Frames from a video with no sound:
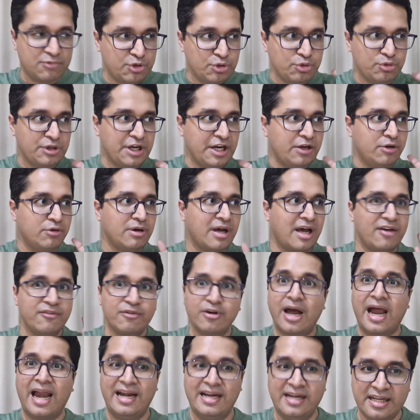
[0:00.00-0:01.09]
you need to have
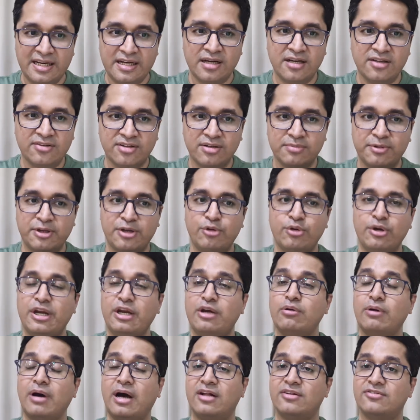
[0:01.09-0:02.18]
your antennas up and you
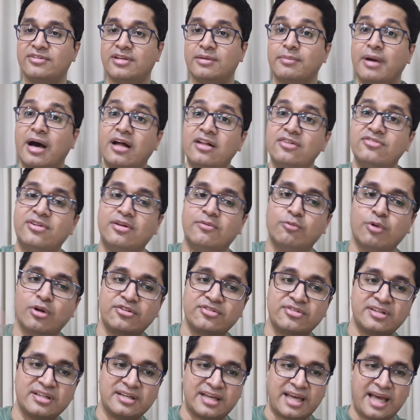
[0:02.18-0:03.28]
need to ask them ask them
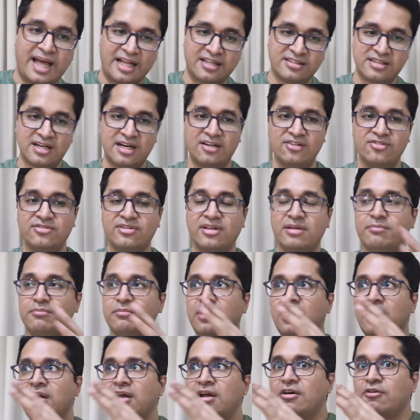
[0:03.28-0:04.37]
what's the catch ask them
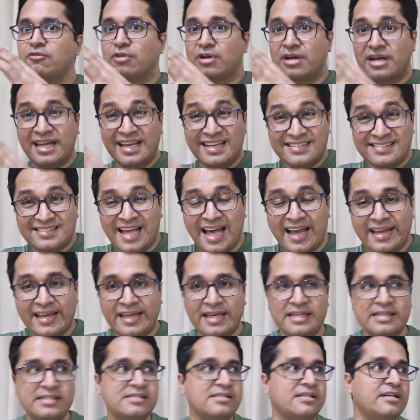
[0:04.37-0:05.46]
for exact
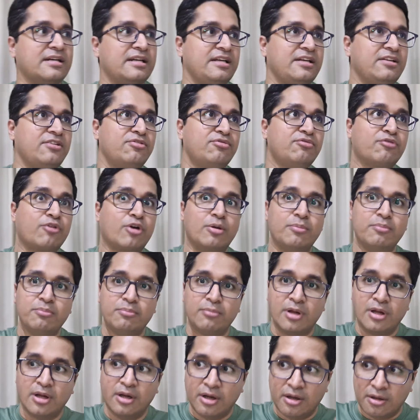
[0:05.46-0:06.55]
case studies
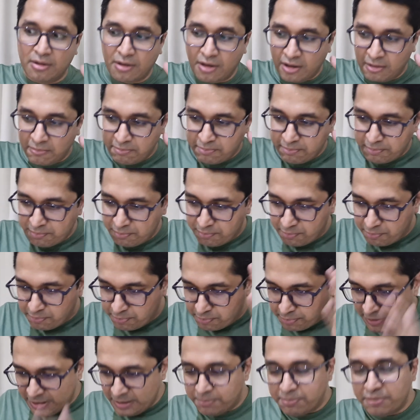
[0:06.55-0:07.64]
from
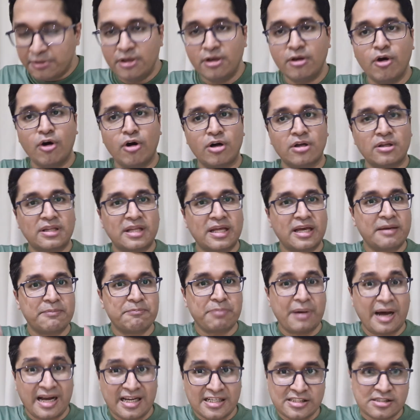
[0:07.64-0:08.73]
people or their
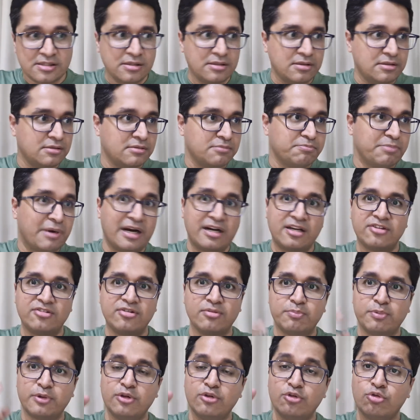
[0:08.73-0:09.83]
past
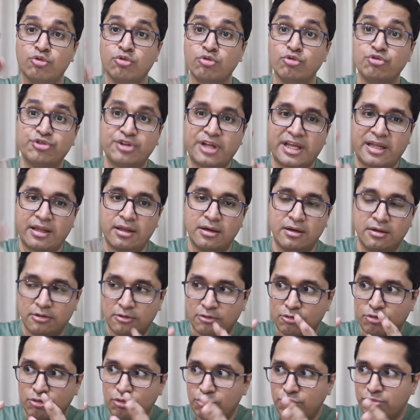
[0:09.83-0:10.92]
participants whose
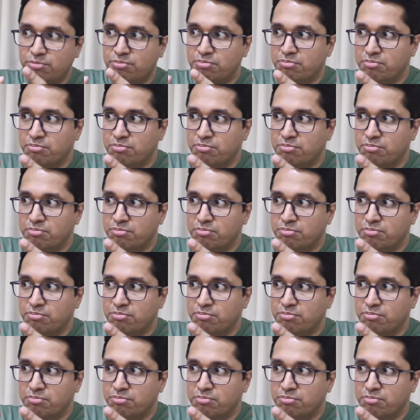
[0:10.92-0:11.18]
whose